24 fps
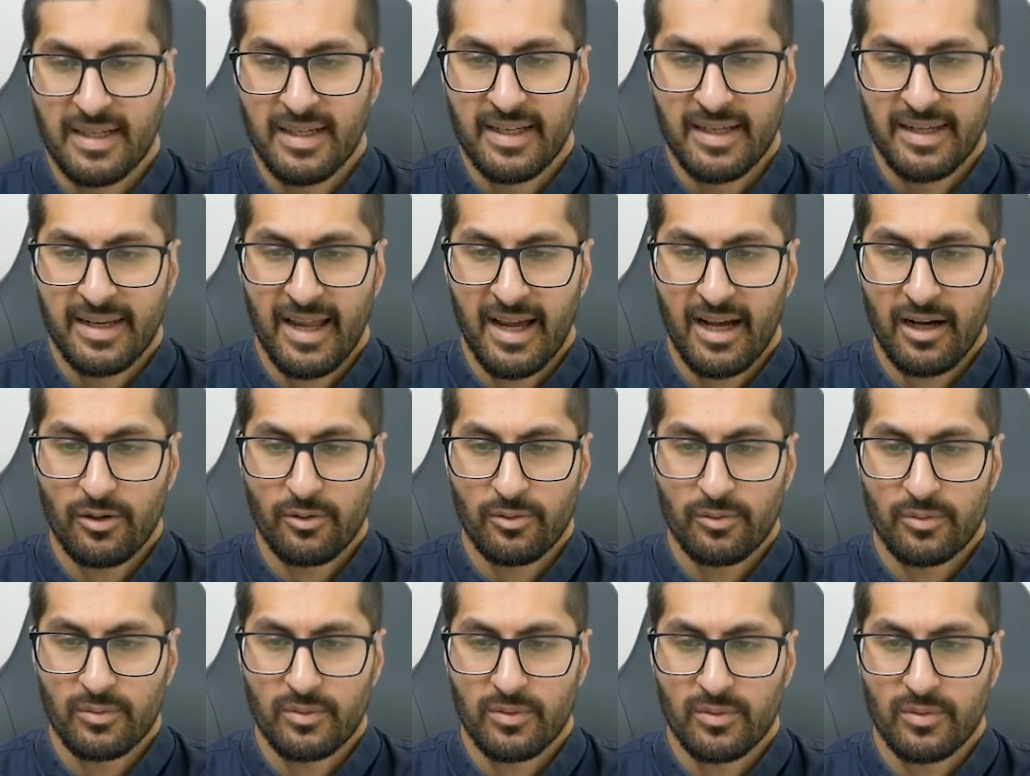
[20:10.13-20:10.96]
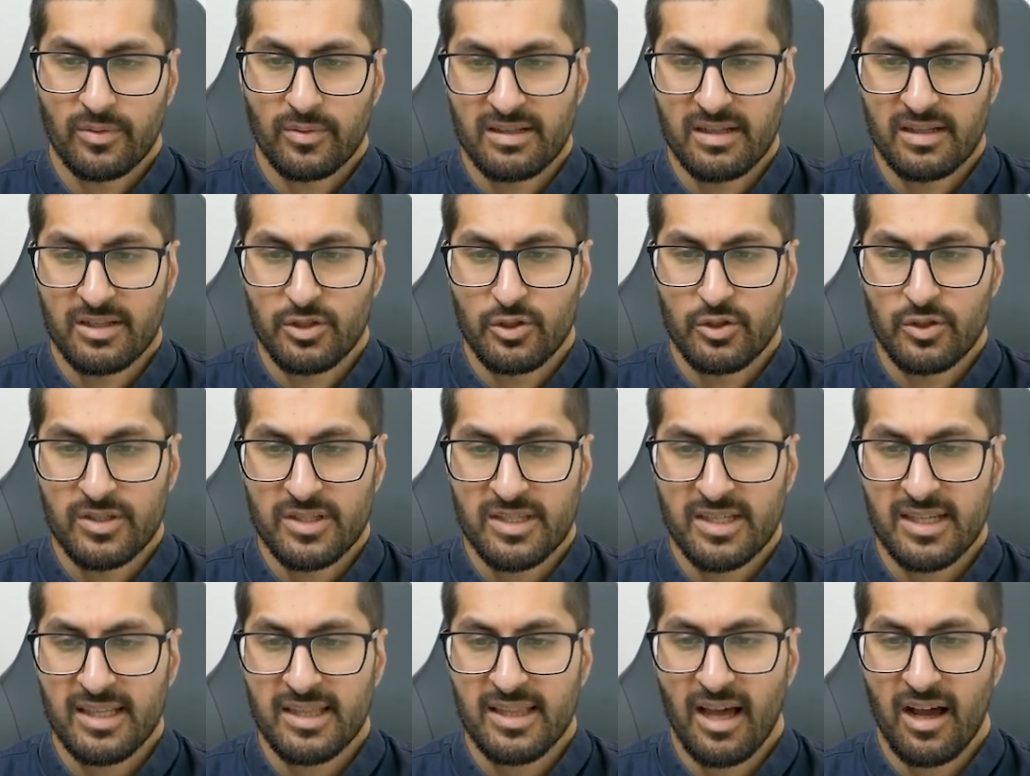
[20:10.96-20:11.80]
Now, you
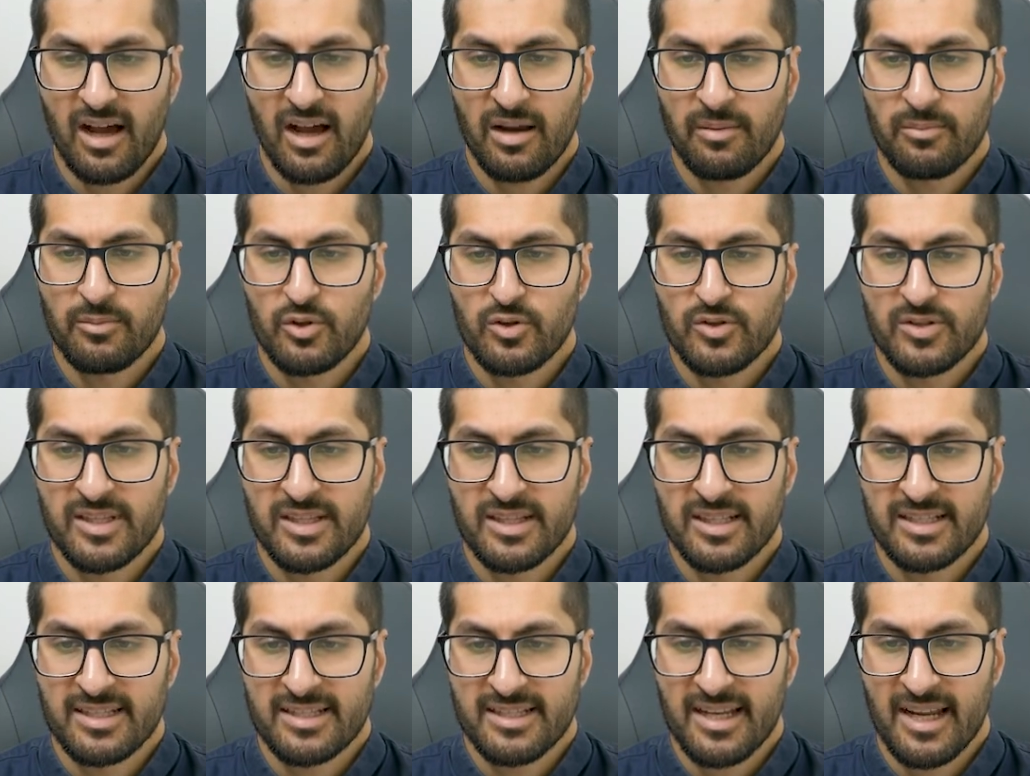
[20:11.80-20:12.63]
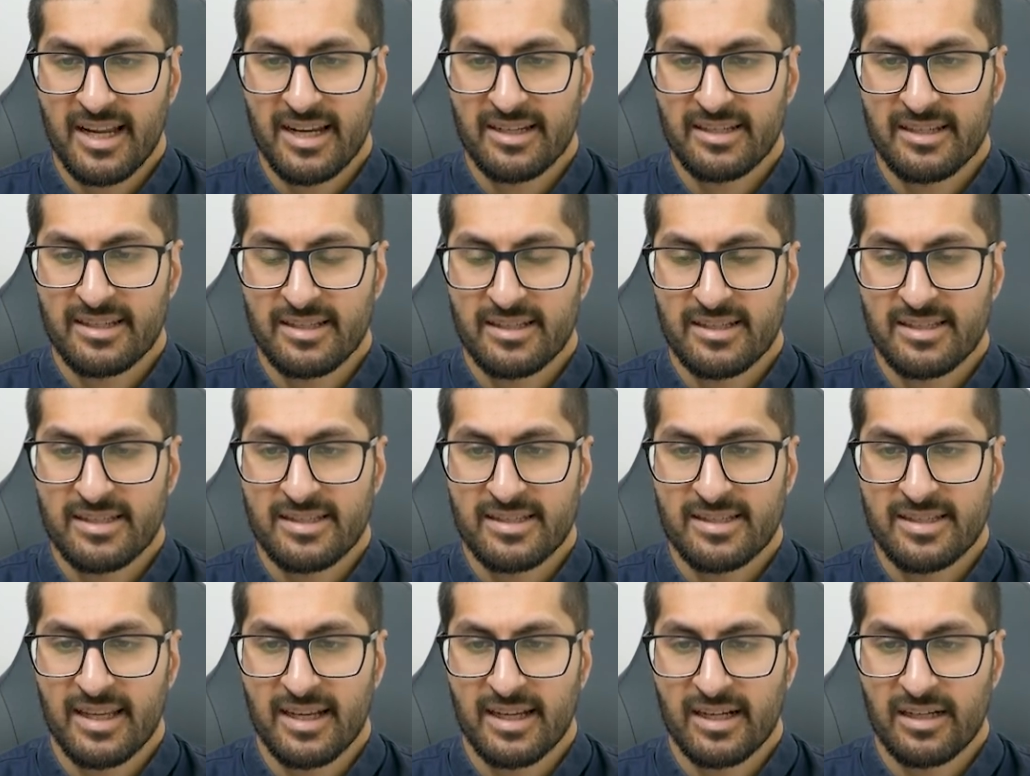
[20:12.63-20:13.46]
see that I'm using the standard
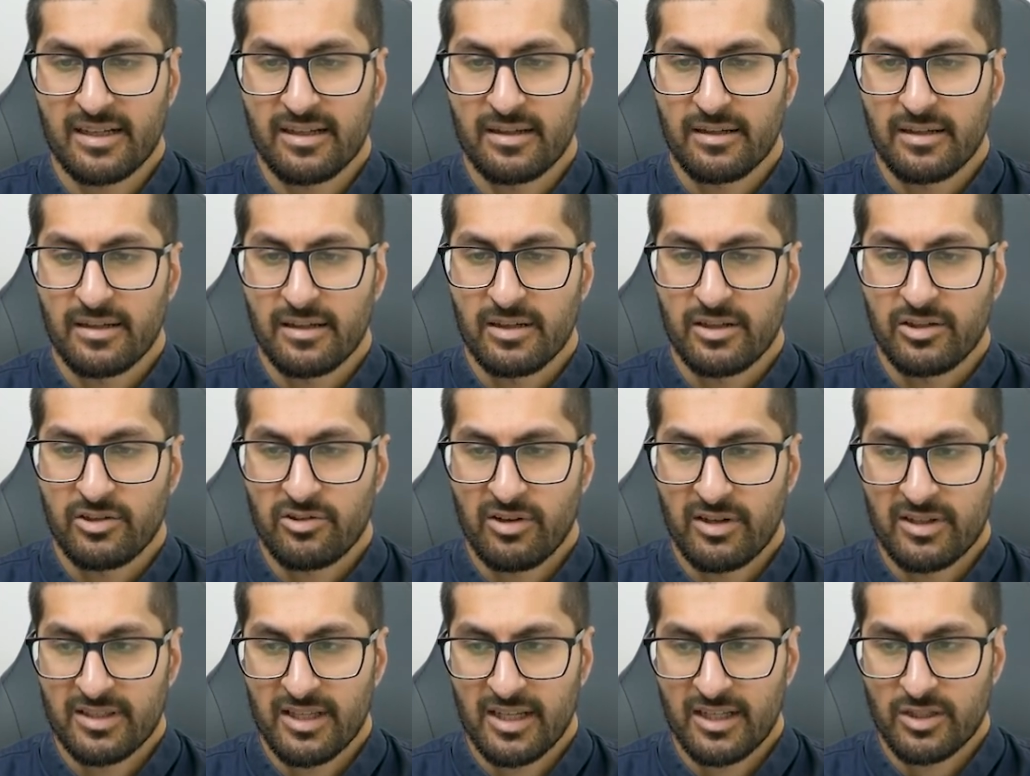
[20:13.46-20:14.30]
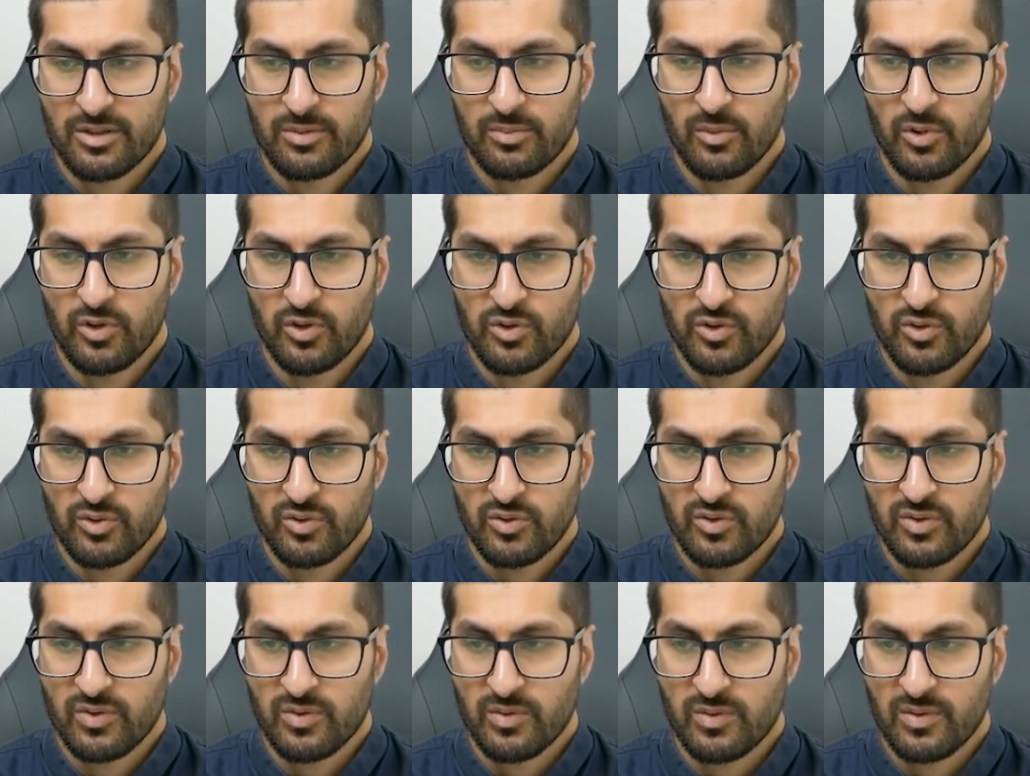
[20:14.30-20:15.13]
sync transaction
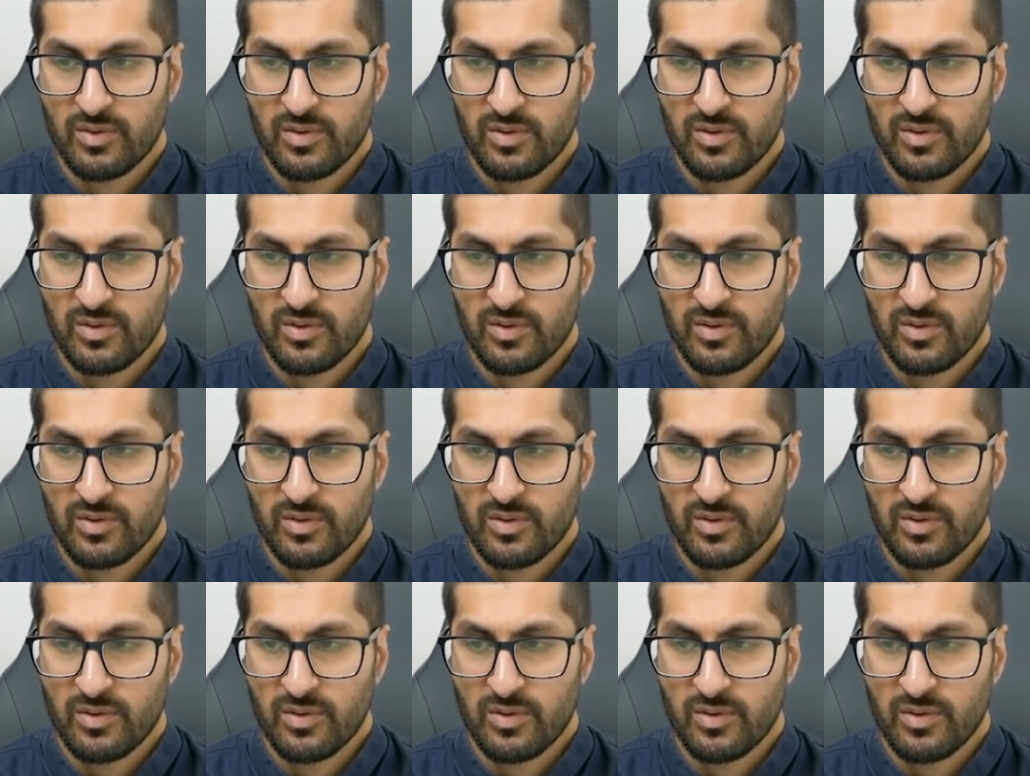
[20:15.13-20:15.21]
modules.